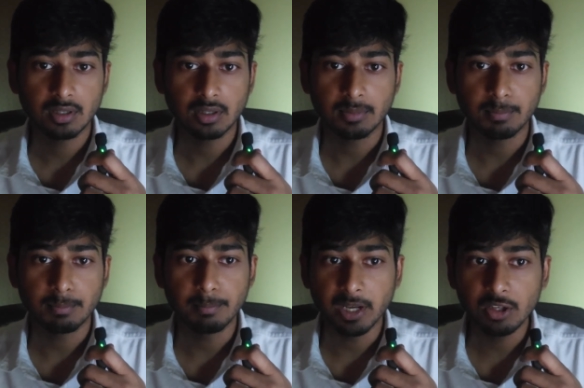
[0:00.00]
Um,
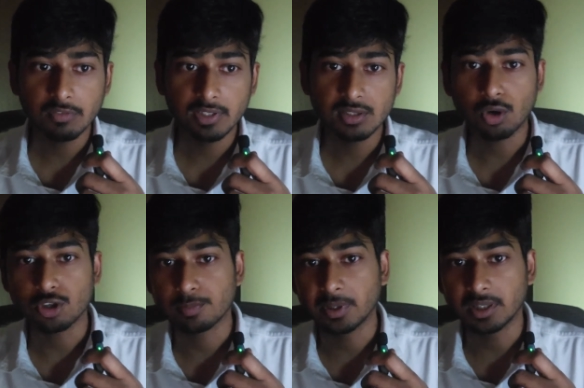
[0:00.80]
many of these
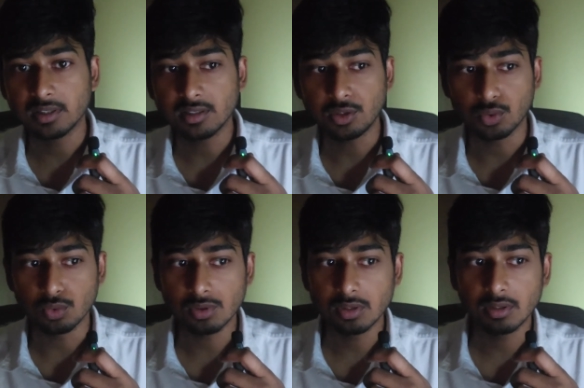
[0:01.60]
hospitals
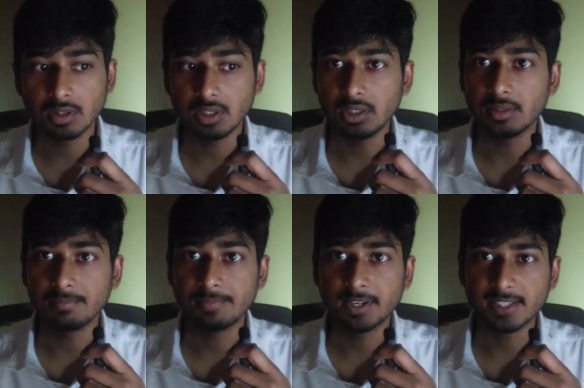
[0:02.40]
use the
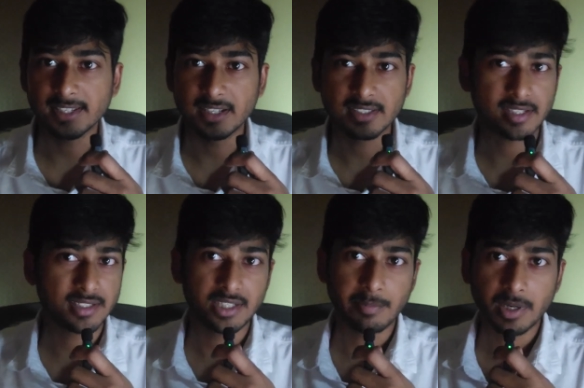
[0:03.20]
residents as
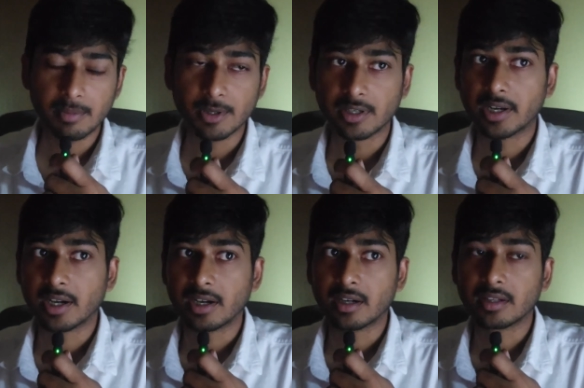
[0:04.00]
cheap labor,
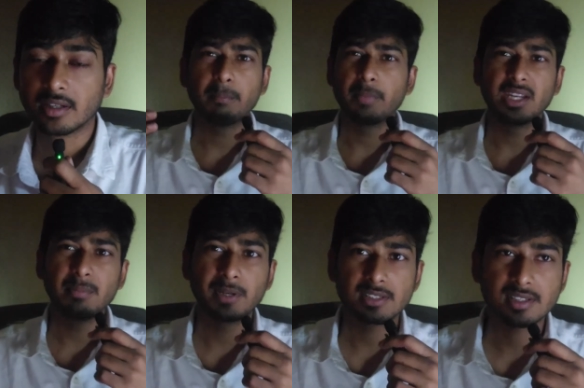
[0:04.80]
and
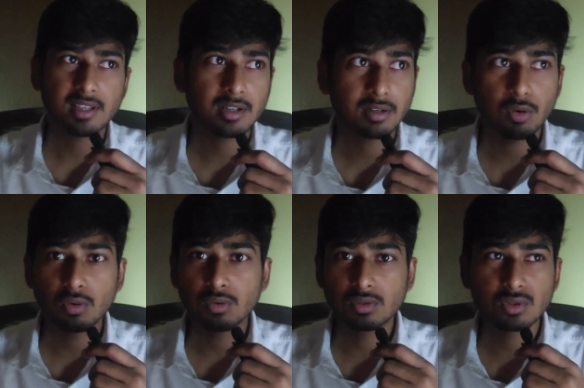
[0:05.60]
many places are
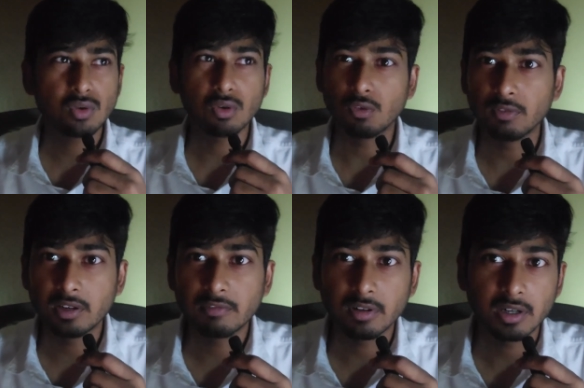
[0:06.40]
so
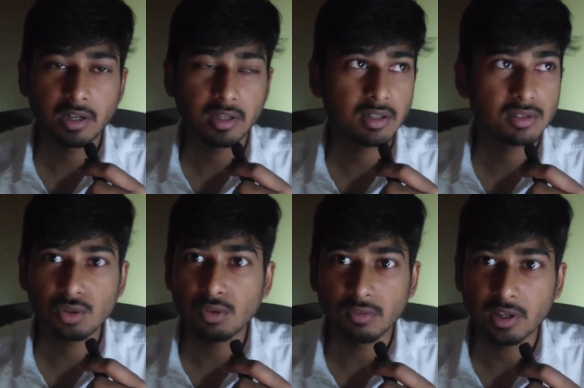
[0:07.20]
overworked,
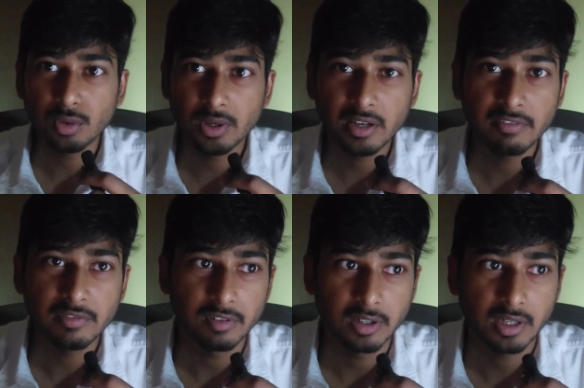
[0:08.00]
so overloaded
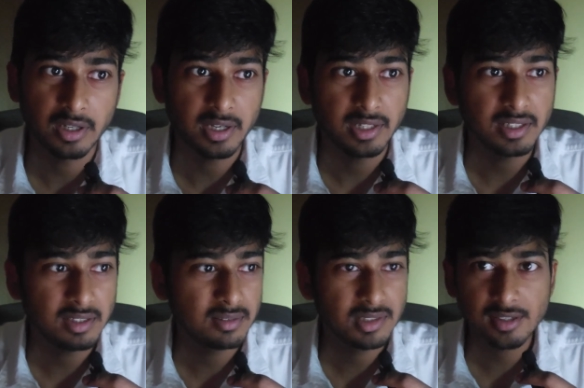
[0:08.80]
with work, and
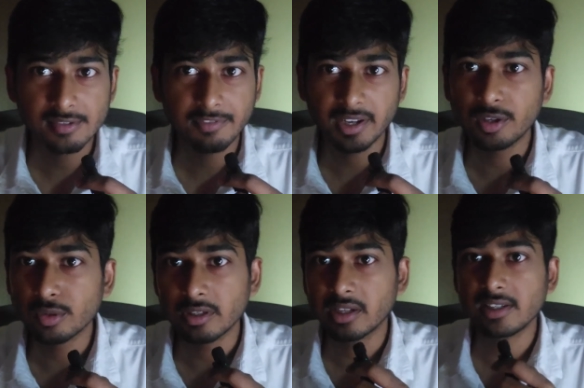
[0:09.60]
they just fail
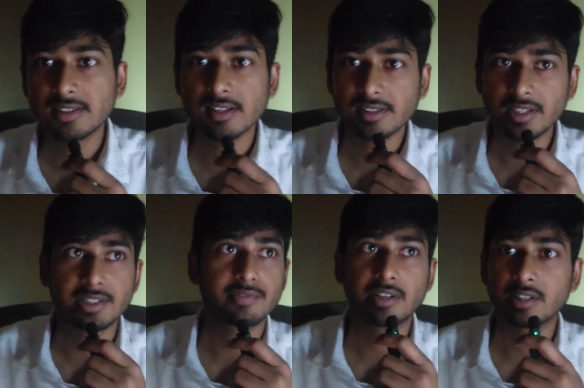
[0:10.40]
to increase the
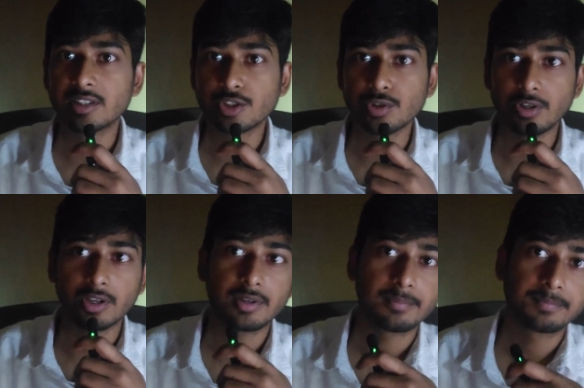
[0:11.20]
seats where they should.